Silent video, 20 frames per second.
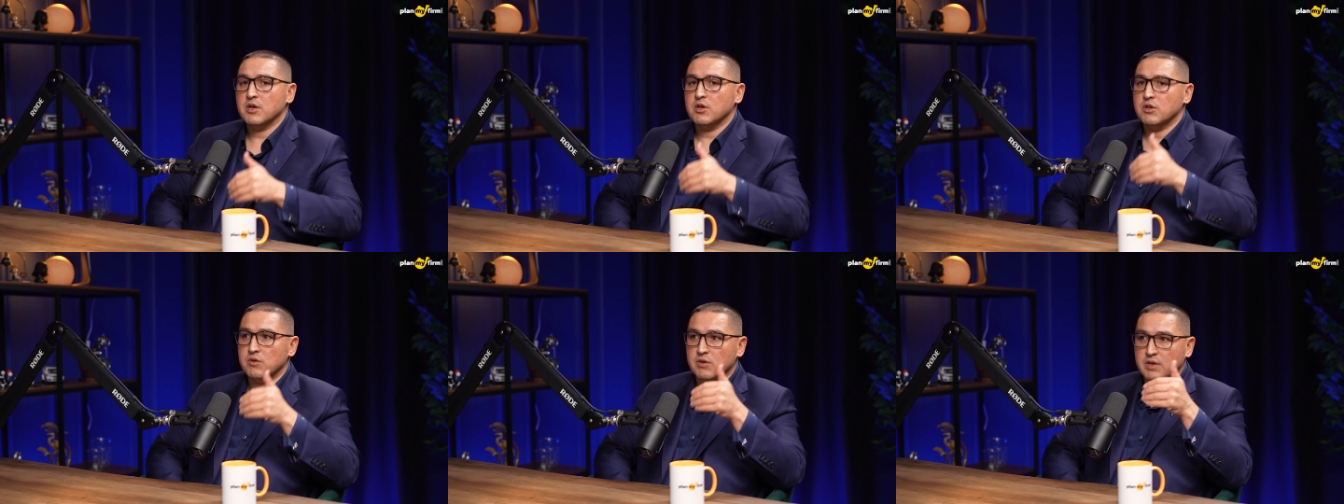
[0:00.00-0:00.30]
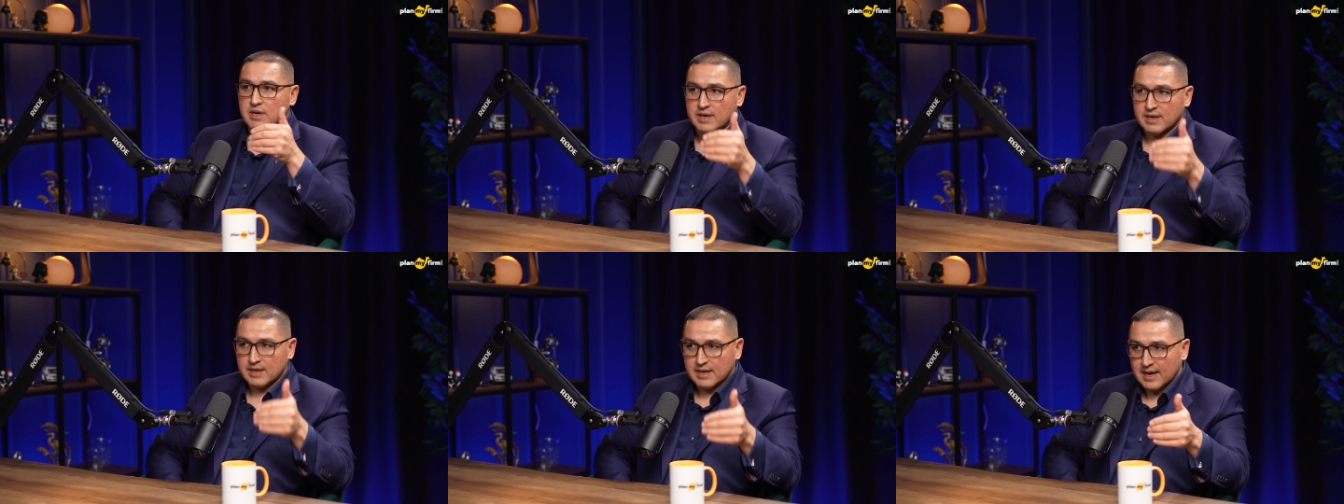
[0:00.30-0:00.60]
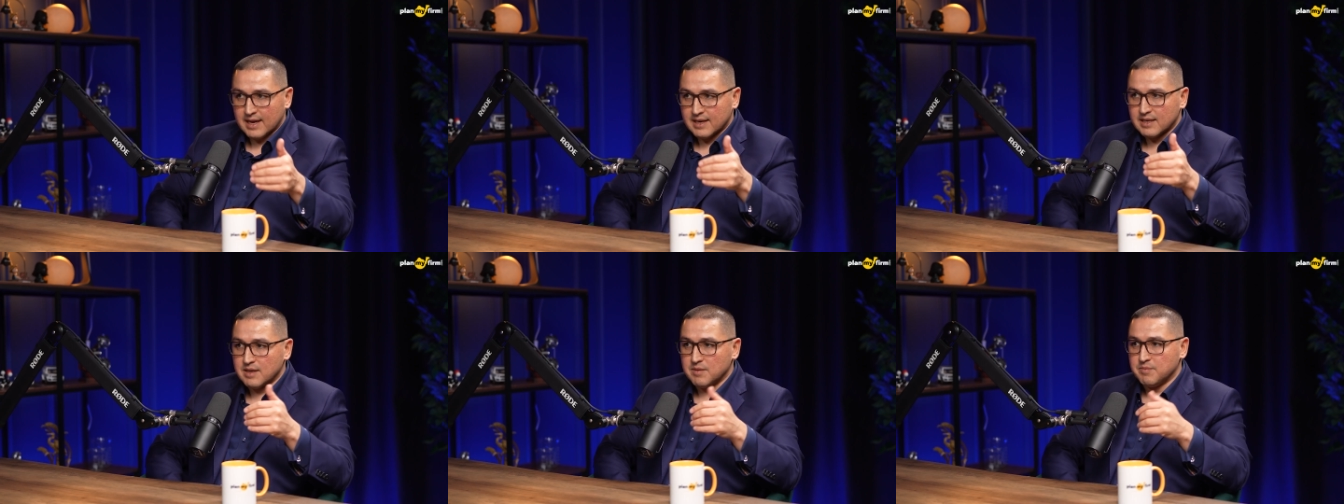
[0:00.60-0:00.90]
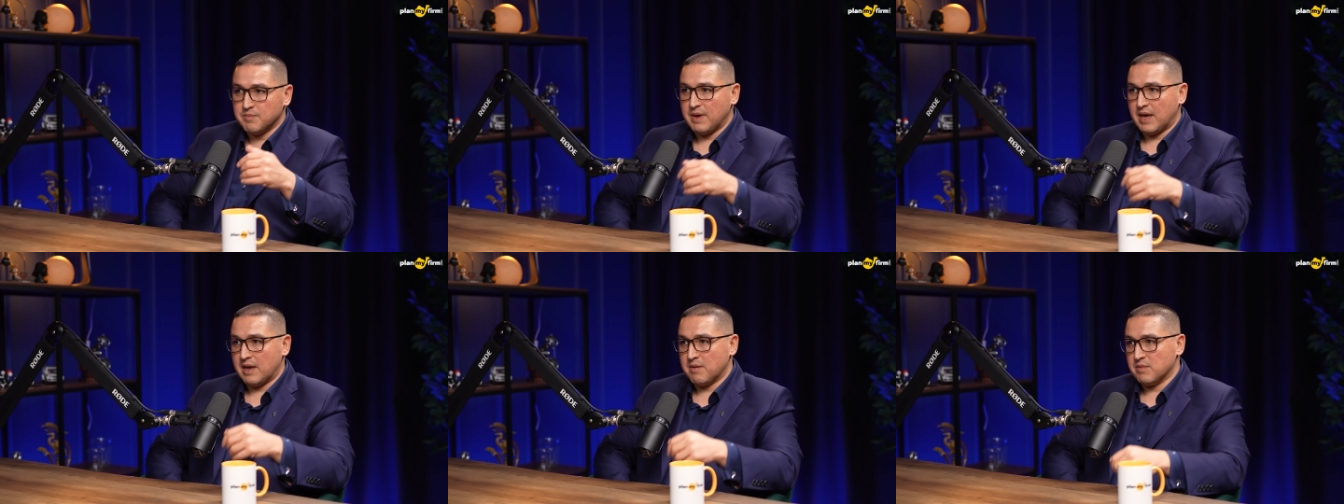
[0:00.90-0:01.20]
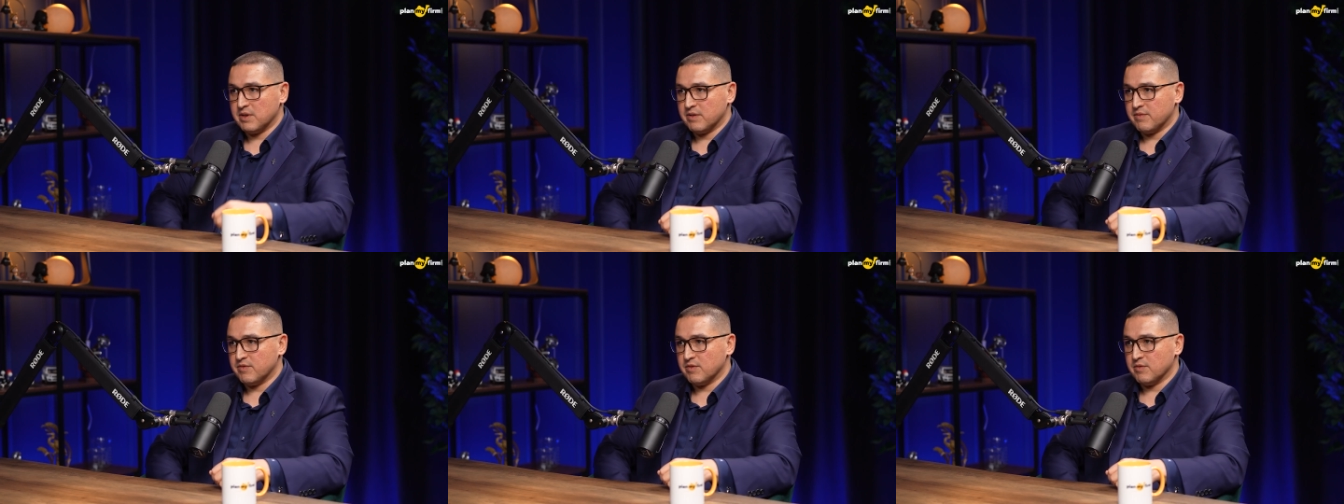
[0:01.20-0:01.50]
You can get a
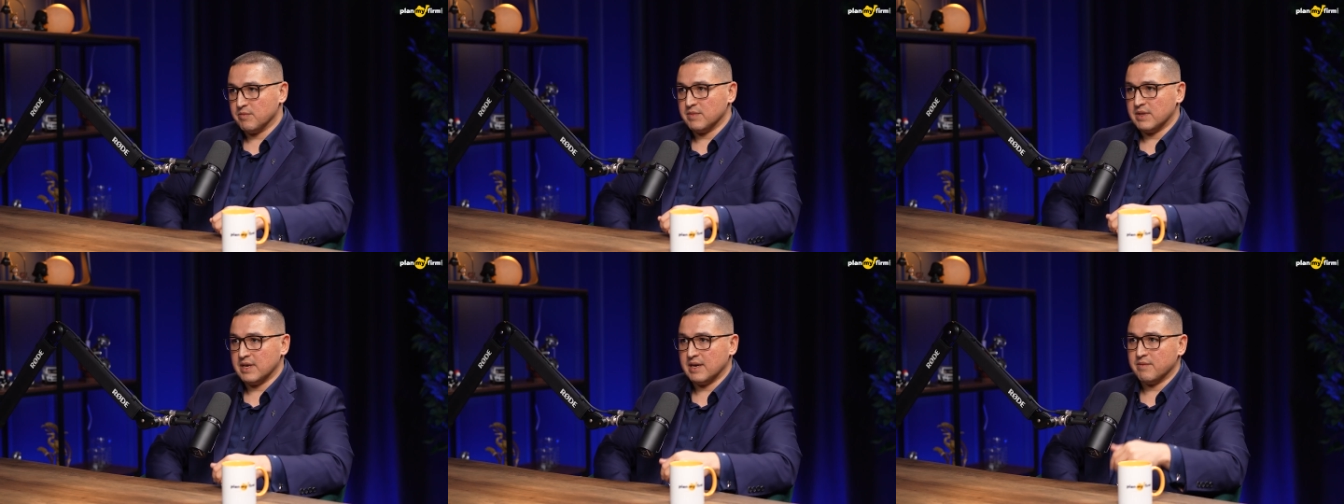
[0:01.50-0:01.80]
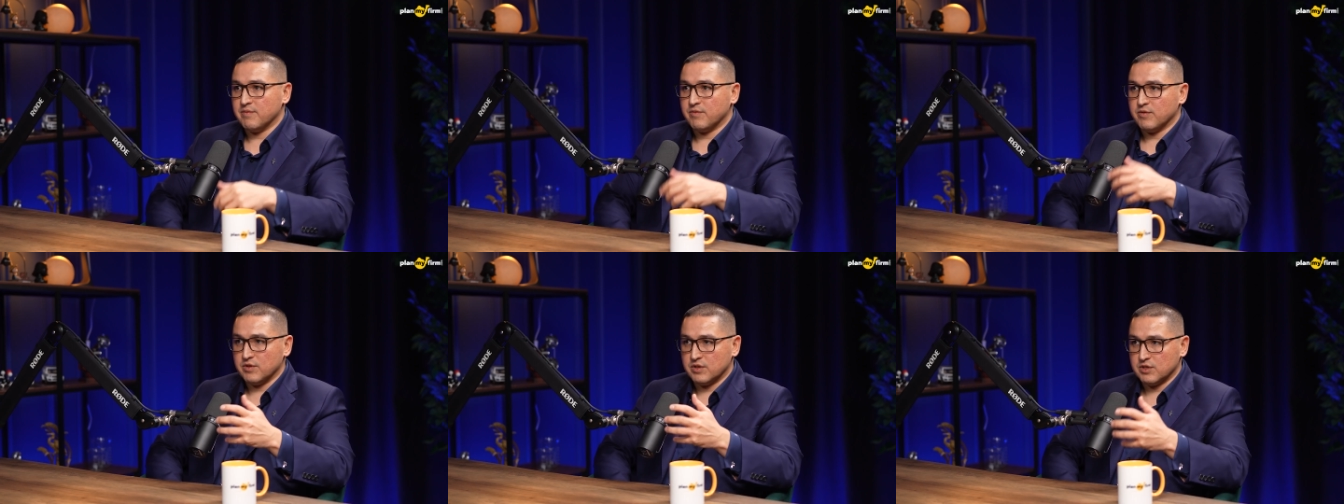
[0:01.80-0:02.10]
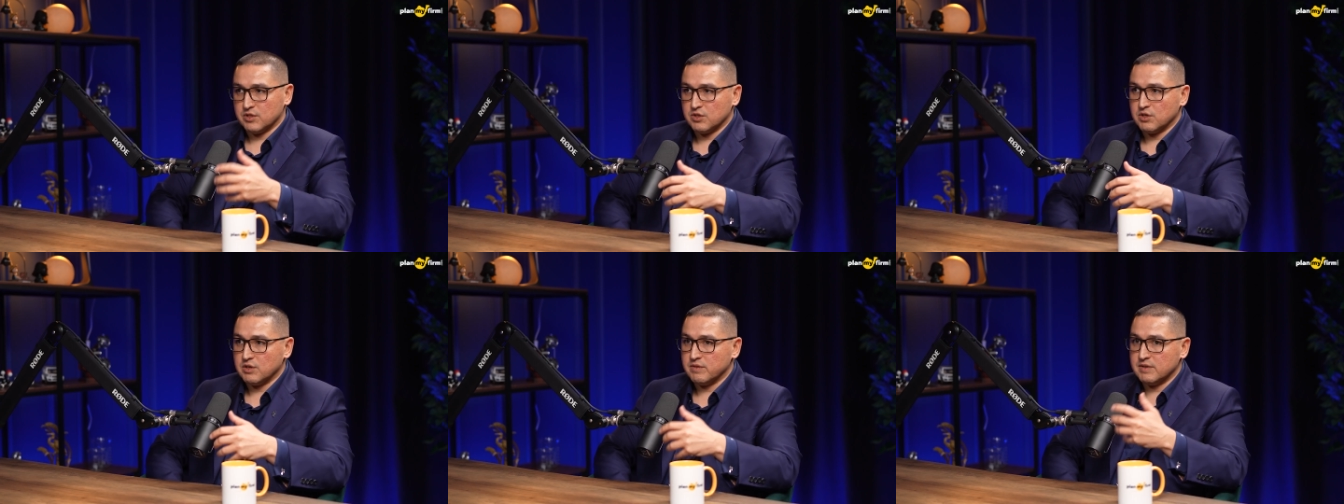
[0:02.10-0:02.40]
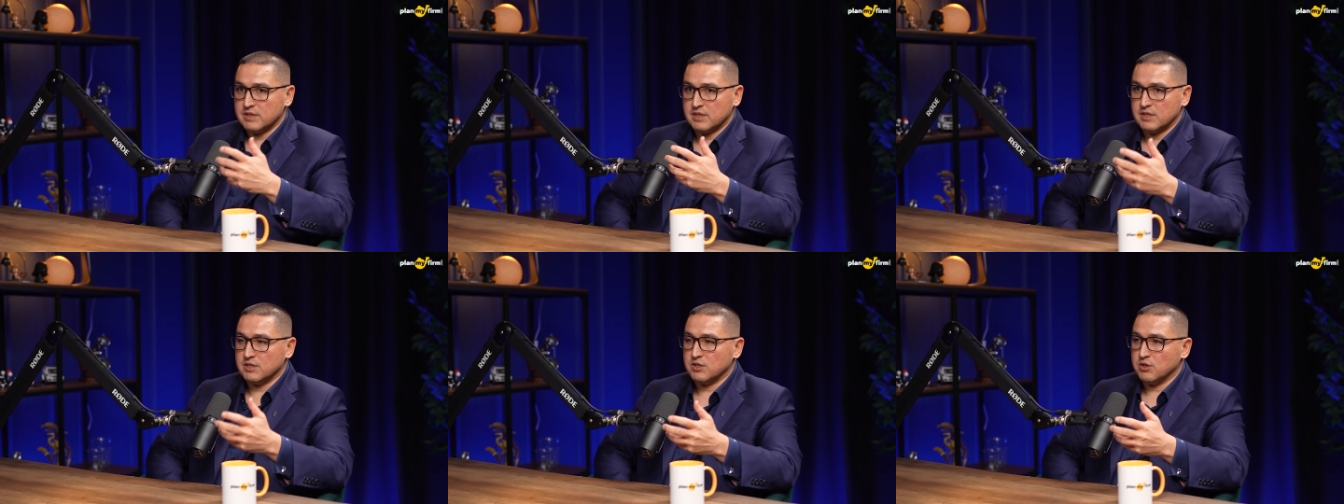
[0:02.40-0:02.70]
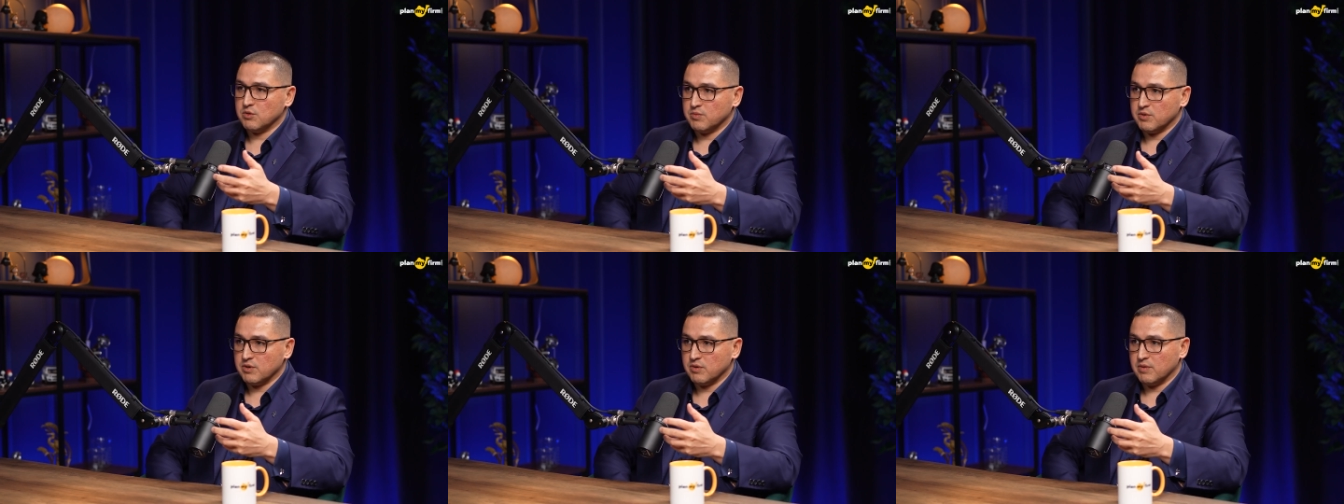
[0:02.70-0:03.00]
payment from them for the services
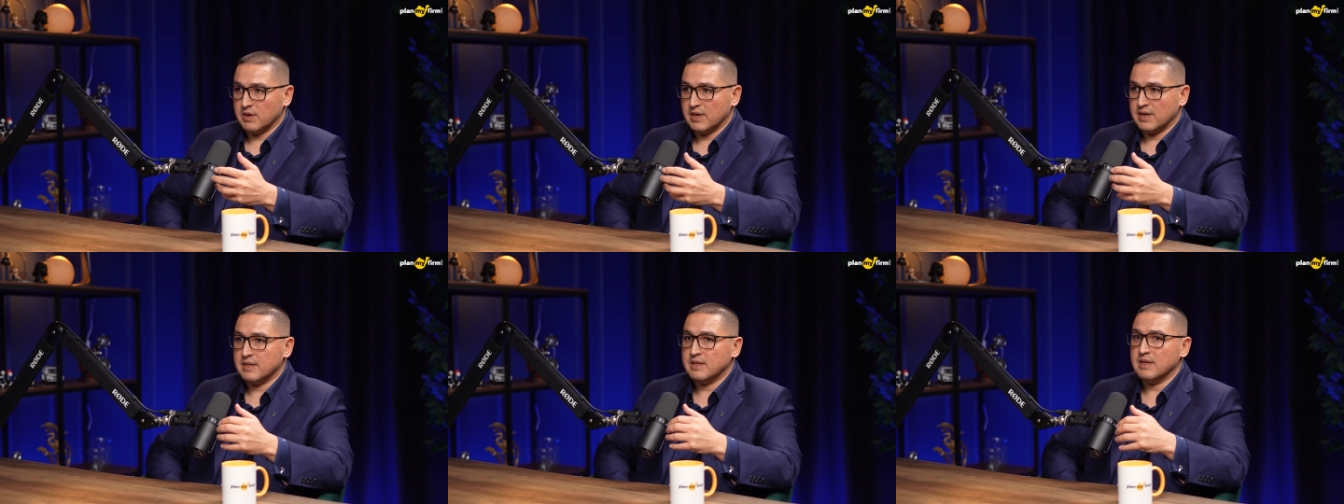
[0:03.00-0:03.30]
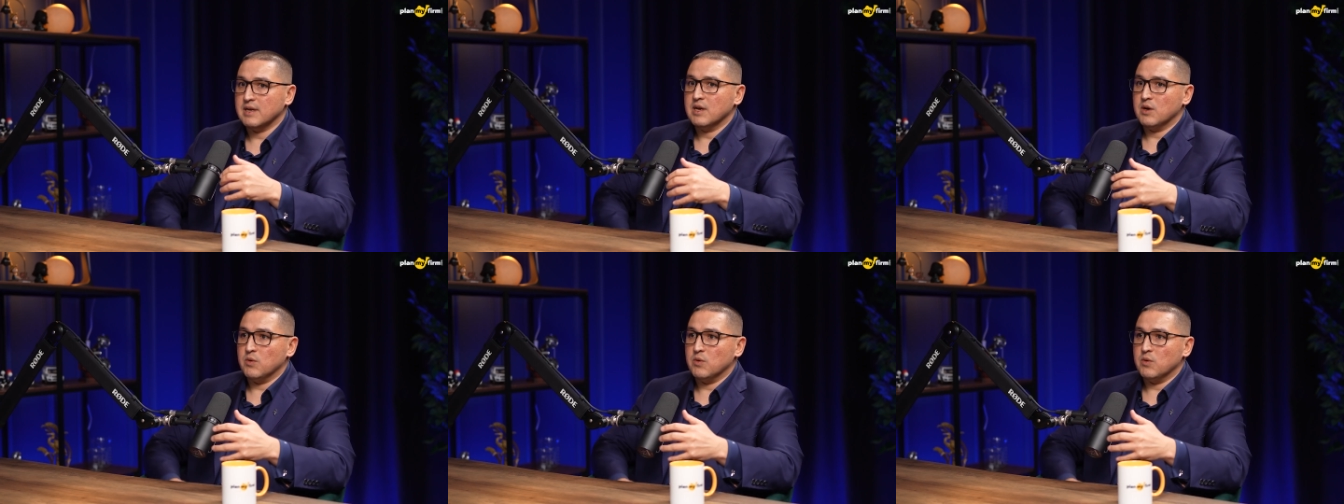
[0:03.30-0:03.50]
you provide.